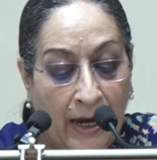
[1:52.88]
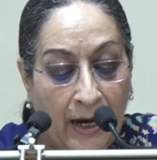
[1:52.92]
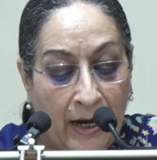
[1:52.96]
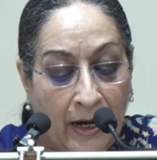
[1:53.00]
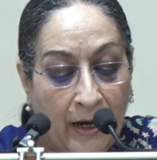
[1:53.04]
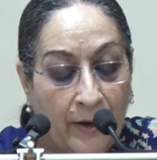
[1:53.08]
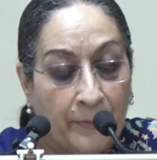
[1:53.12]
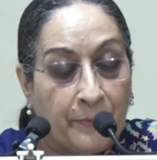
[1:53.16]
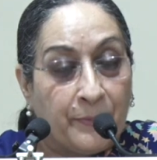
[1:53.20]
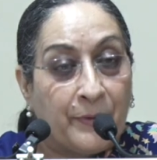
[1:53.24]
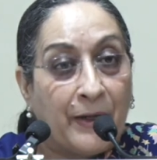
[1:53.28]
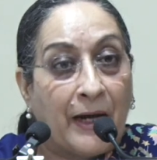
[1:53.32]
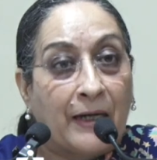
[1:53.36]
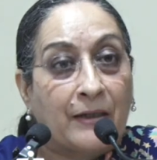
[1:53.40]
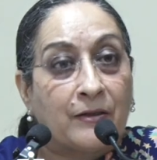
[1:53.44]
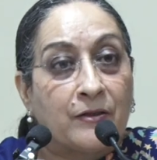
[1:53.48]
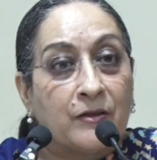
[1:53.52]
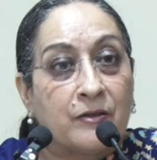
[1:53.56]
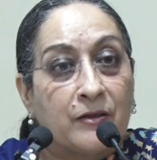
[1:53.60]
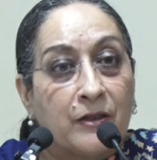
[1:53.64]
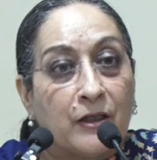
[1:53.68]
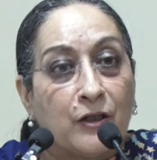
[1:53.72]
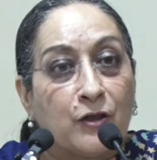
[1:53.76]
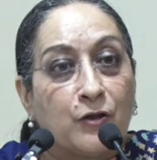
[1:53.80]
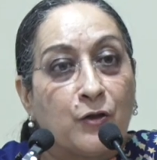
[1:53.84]
A
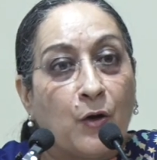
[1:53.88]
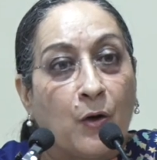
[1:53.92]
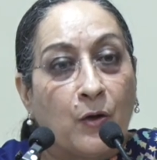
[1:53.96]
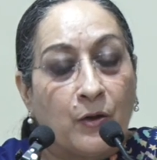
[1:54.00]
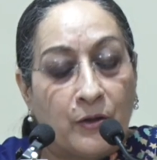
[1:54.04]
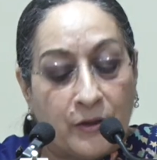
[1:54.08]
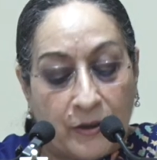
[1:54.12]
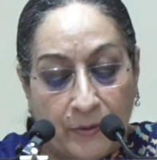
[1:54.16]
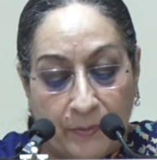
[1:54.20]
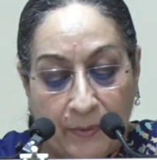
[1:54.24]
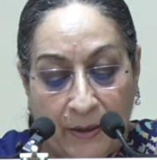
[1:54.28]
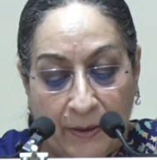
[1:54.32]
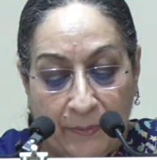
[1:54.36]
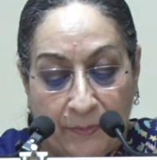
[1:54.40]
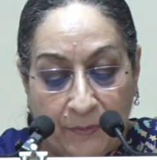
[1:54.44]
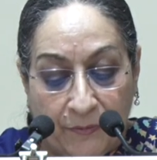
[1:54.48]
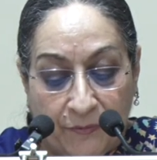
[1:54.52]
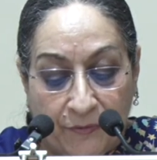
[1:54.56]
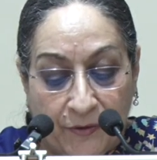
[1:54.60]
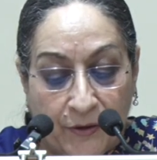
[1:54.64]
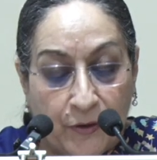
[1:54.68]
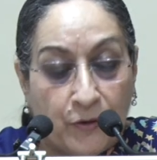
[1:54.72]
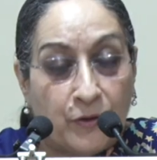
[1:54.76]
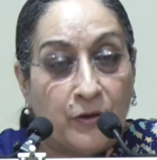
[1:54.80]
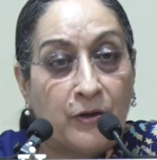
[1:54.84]
practicing doctor by
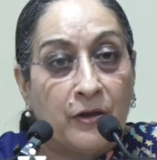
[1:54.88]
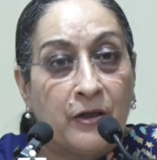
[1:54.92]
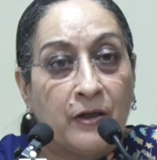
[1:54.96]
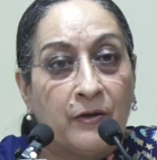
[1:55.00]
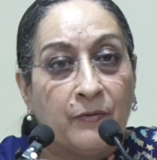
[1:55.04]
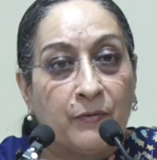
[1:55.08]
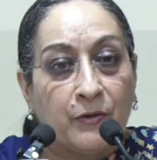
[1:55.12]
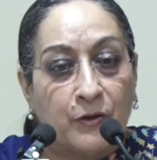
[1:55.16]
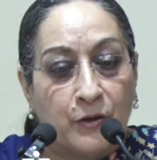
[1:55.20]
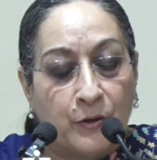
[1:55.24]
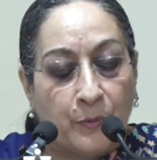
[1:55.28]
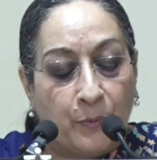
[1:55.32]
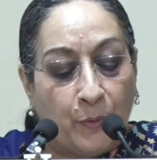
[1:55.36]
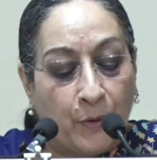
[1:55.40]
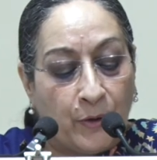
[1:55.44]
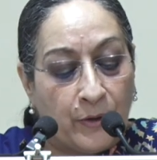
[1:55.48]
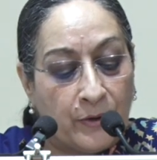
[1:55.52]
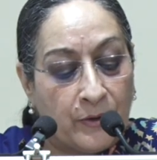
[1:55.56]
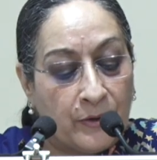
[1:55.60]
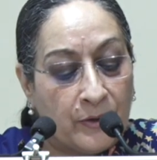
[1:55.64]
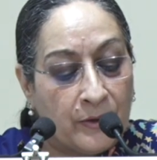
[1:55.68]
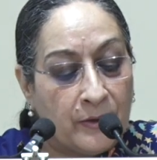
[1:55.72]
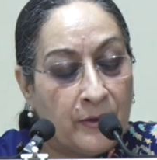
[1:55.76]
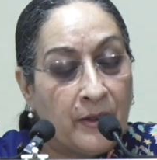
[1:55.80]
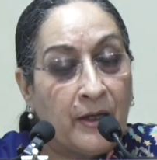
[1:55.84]
profession, he was
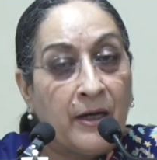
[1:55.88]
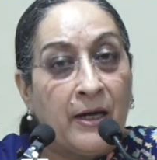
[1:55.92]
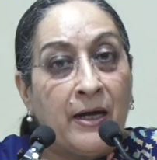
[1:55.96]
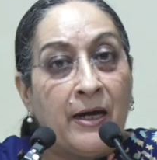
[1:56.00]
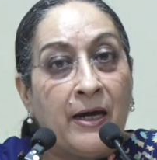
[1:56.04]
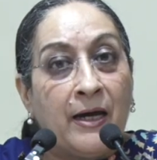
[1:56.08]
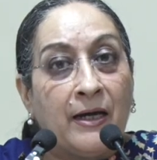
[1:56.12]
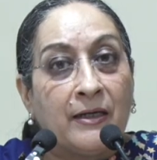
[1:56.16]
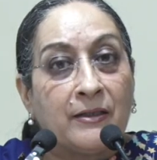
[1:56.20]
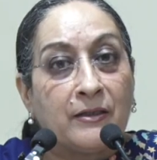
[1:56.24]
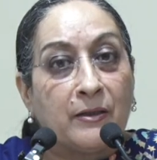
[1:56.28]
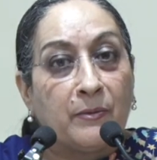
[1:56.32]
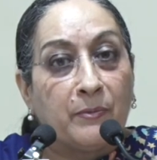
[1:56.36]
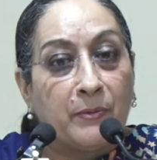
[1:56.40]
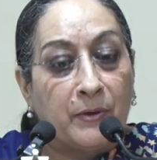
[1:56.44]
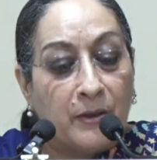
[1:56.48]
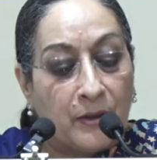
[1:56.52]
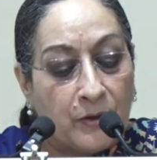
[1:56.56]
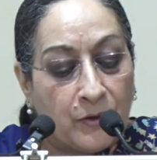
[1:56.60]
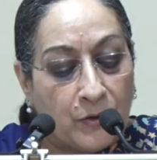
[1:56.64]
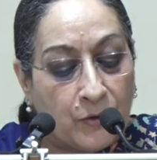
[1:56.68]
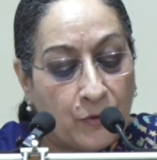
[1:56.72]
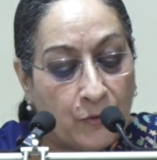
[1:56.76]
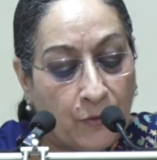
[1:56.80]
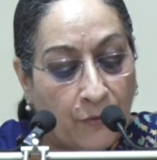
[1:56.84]
appointed as the
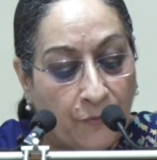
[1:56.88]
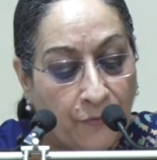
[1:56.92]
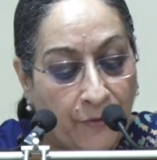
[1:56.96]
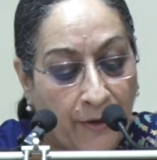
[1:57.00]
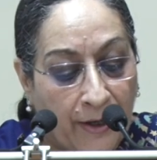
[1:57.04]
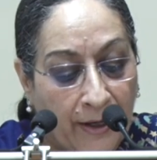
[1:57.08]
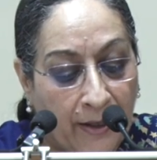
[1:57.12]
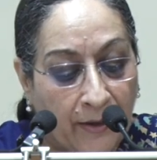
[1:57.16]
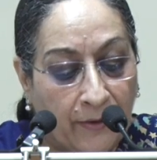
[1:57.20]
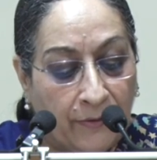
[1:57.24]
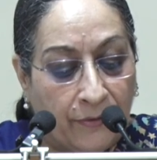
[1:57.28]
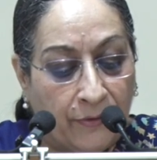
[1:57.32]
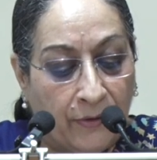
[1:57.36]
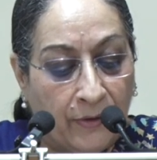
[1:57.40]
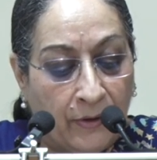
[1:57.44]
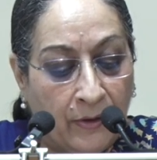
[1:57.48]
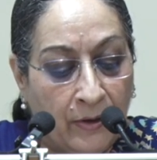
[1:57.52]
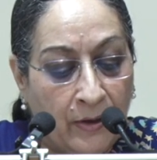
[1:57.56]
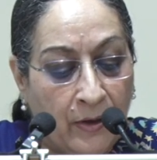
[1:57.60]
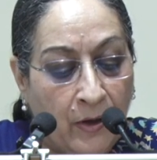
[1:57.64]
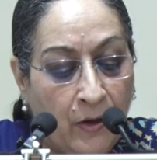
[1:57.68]
Minister of Health